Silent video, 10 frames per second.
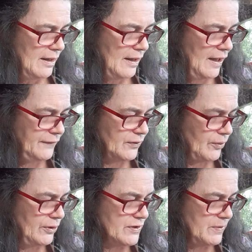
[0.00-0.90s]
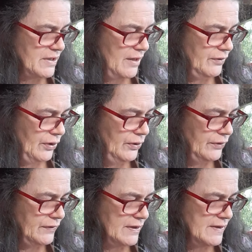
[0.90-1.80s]
Afterwards, when David heard
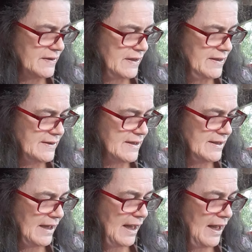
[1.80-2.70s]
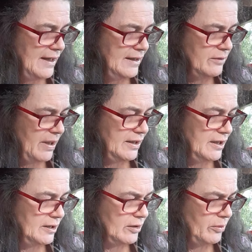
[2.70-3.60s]
of this, he said, I and my
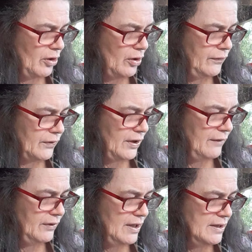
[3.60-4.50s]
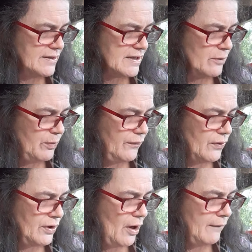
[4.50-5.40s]
kingdom are forever innocent
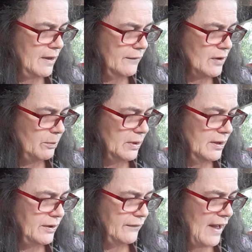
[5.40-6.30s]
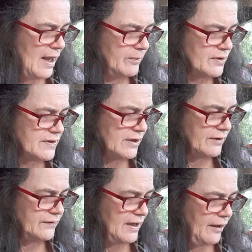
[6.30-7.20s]
before Yahweh of the blood of Abner son
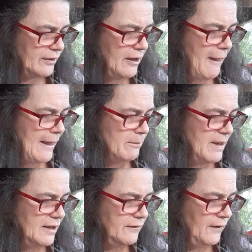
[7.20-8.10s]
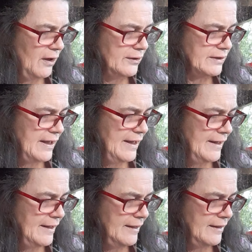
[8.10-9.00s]
of Ner, made fall on the
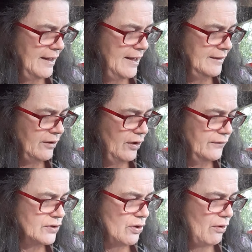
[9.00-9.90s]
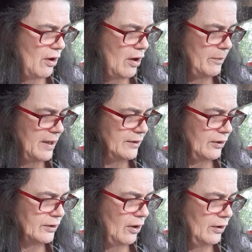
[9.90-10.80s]
he head of Joab and
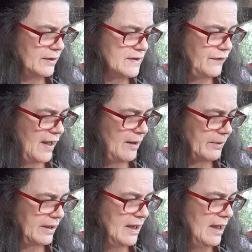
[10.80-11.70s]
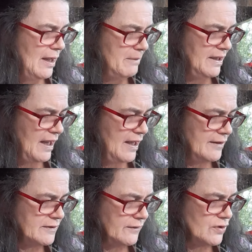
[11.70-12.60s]
on all his family. May the
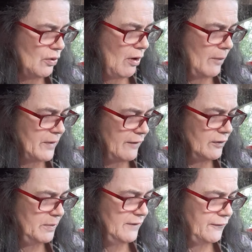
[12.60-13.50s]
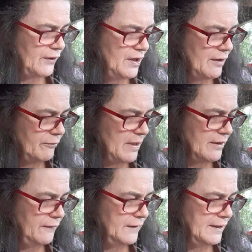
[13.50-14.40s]
house of Joab never be free of men
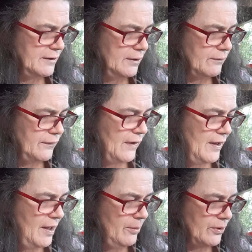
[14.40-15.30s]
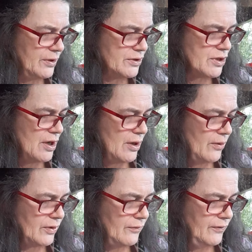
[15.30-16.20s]
afflicted with hemorrhage
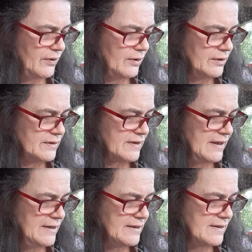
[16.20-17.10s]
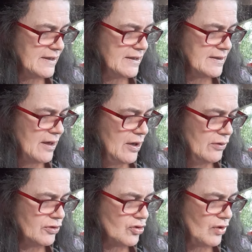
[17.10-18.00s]
or a virulent skin disease,
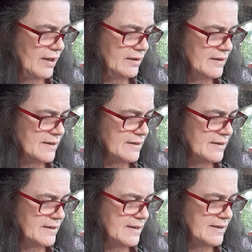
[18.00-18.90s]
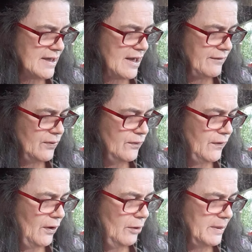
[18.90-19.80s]
whose strength is in the distaff, who
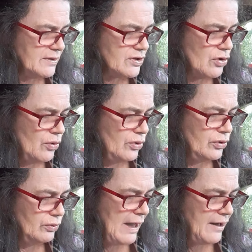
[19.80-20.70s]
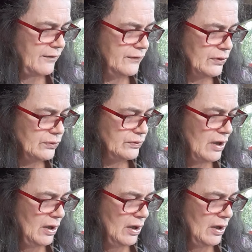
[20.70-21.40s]
fall by the sword, who lack food.